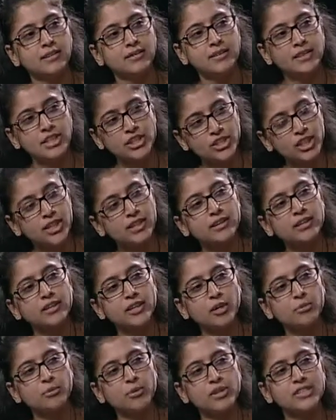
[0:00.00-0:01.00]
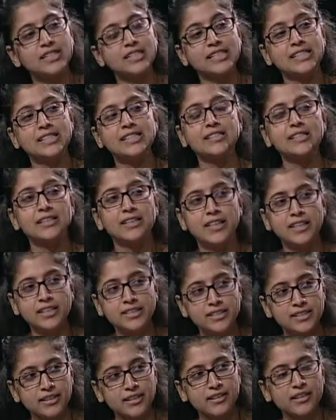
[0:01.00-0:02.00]
teaching learning process little
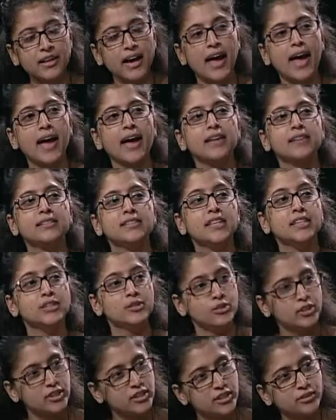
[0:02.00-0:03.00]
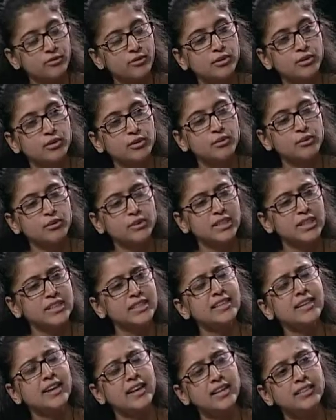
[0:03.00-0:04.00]
easier and interesting for the student? Is
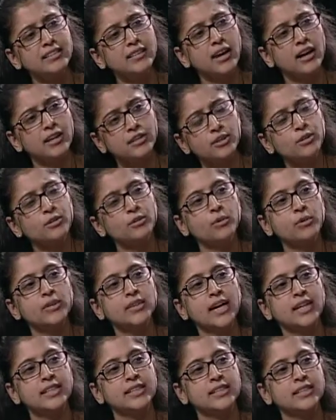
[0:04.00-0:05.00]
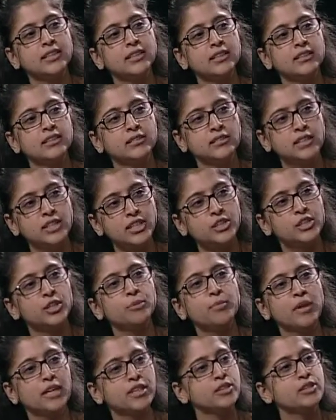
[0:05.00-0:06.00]
there any other role that the teacher
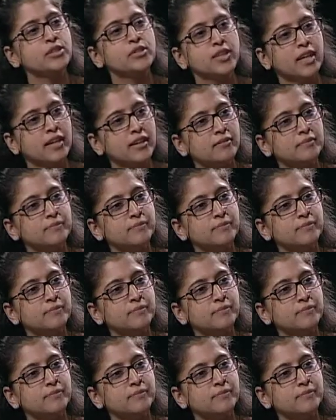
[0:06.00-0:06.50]
plays today?